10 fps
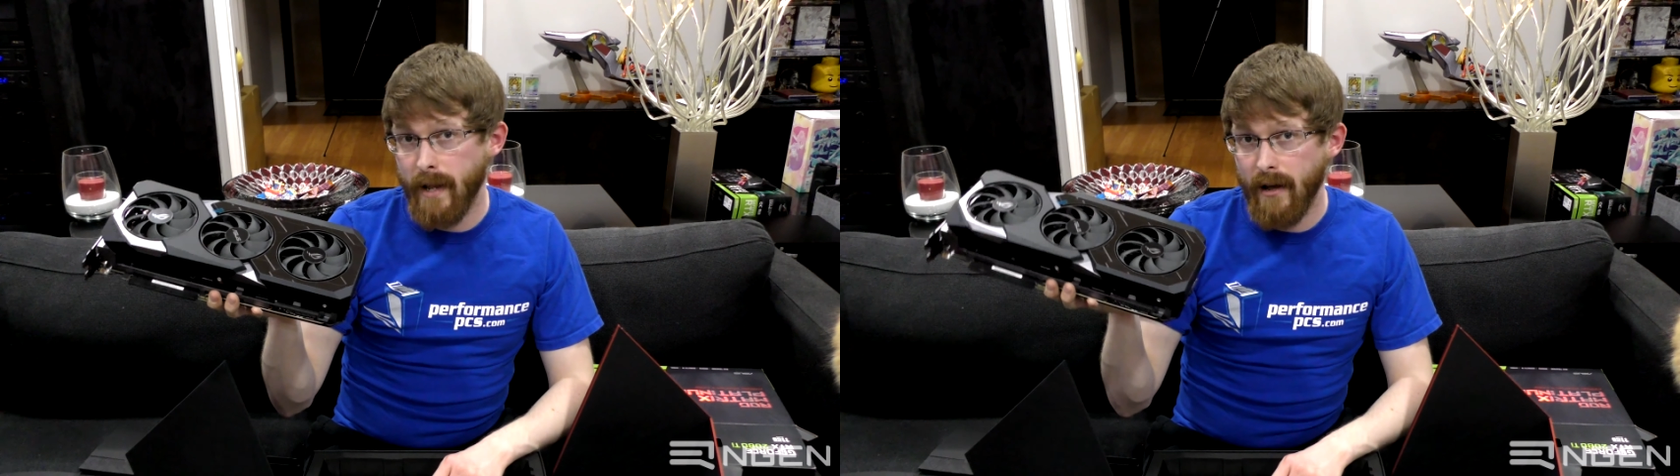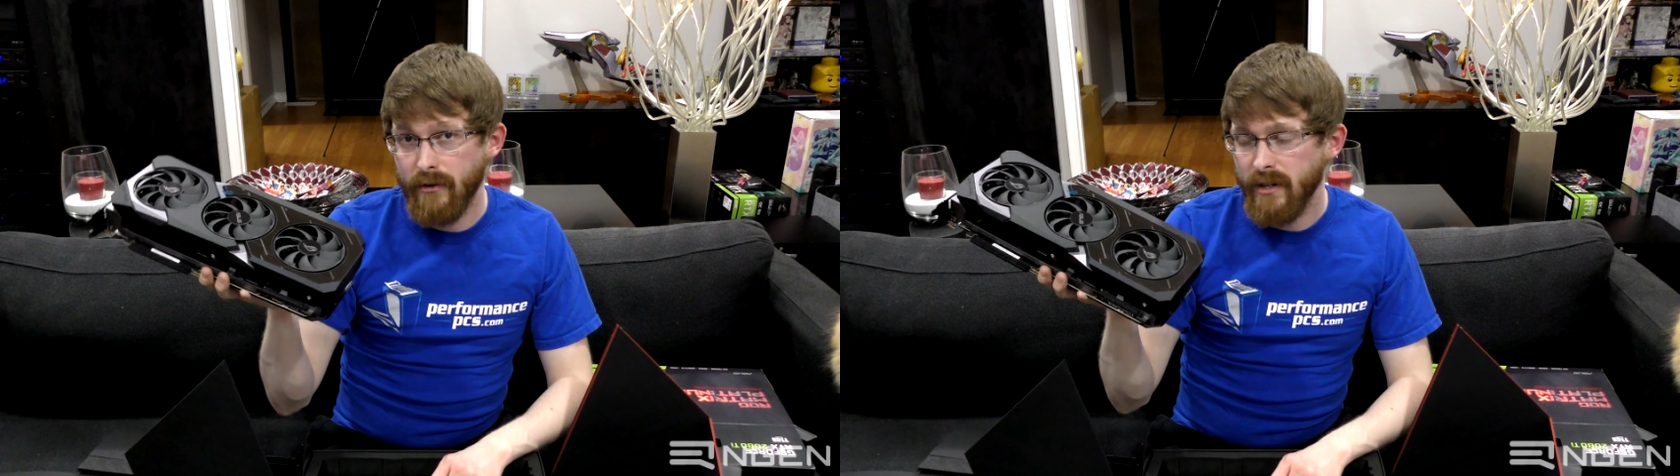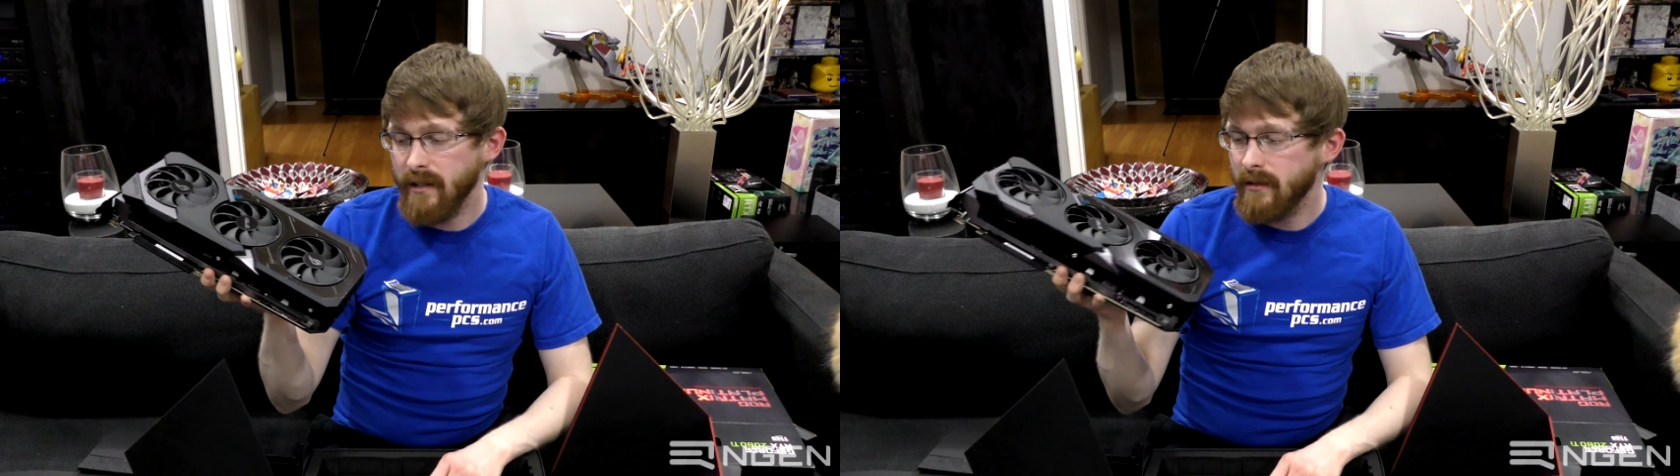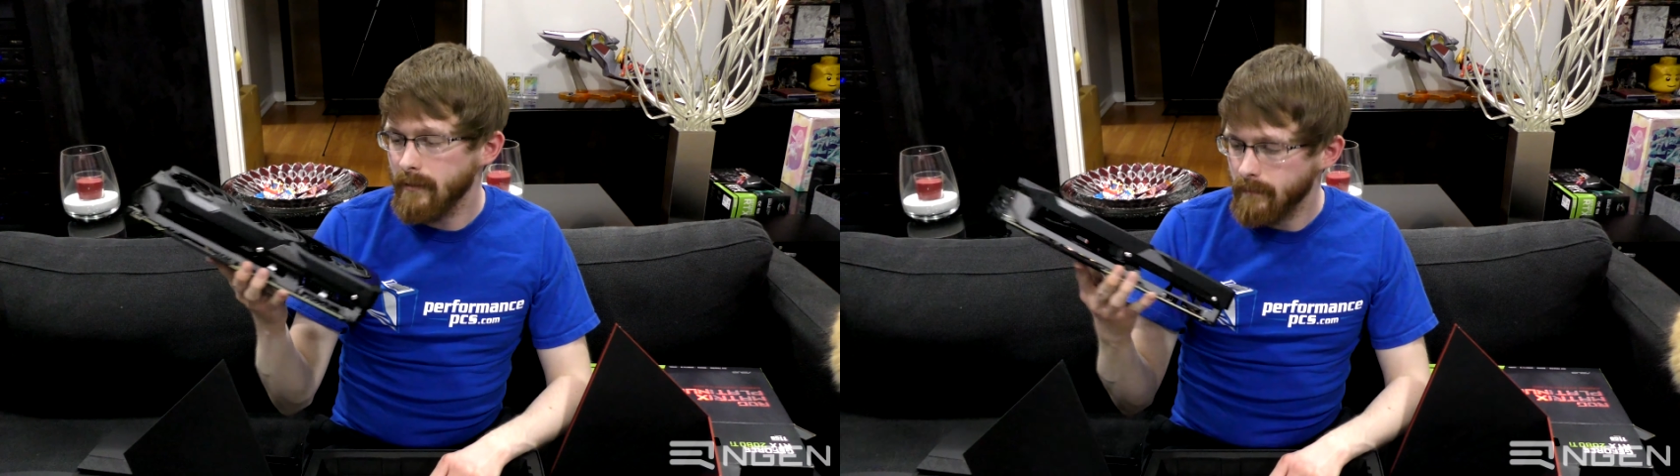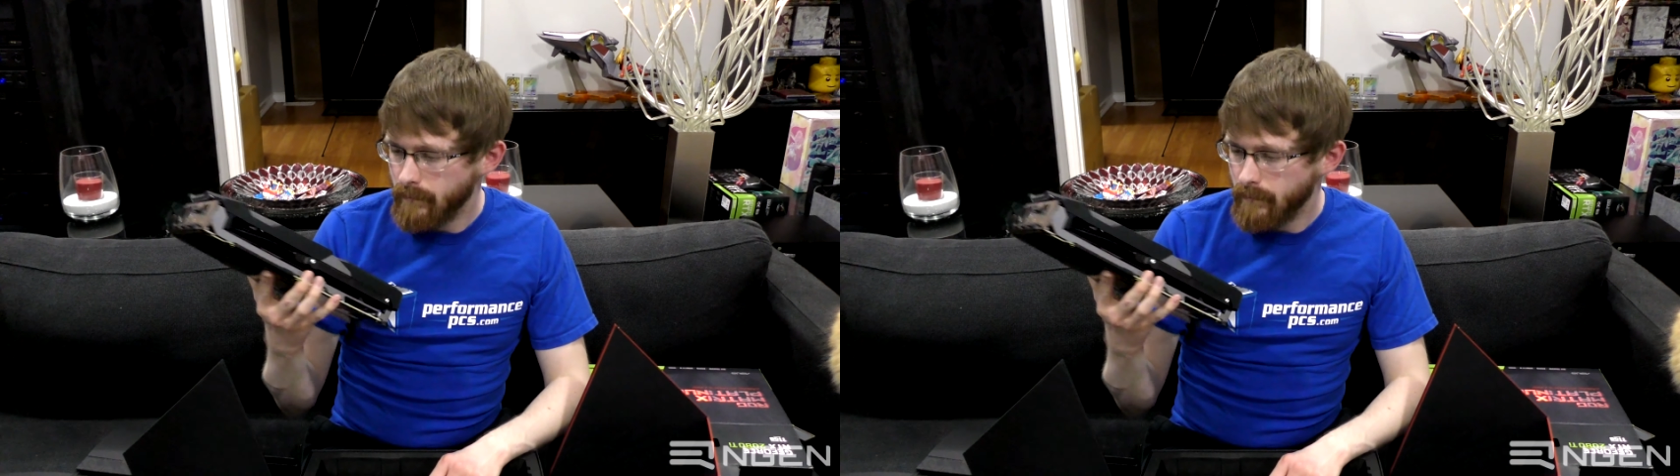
boundaries,